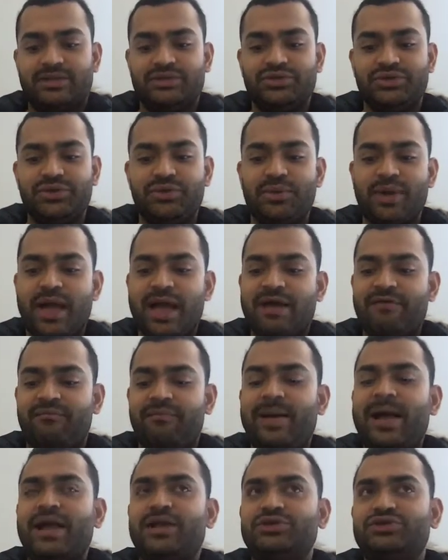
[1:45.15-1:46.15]
Do you have
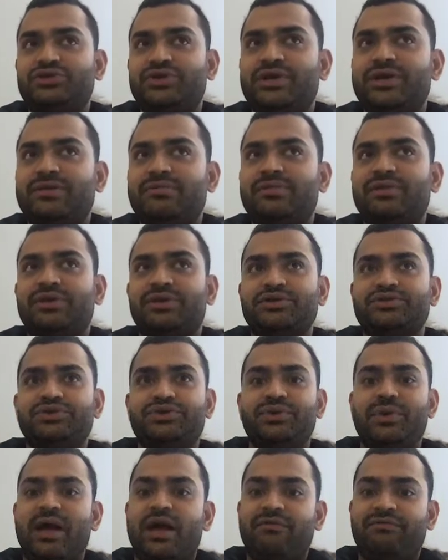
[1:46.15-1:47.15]
bad dreams? Do
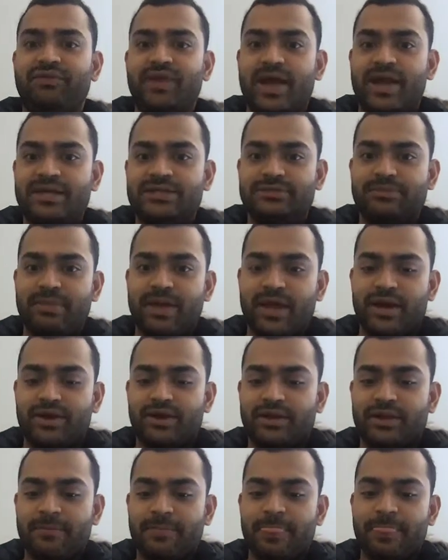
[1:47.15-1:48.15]
you have nightmares?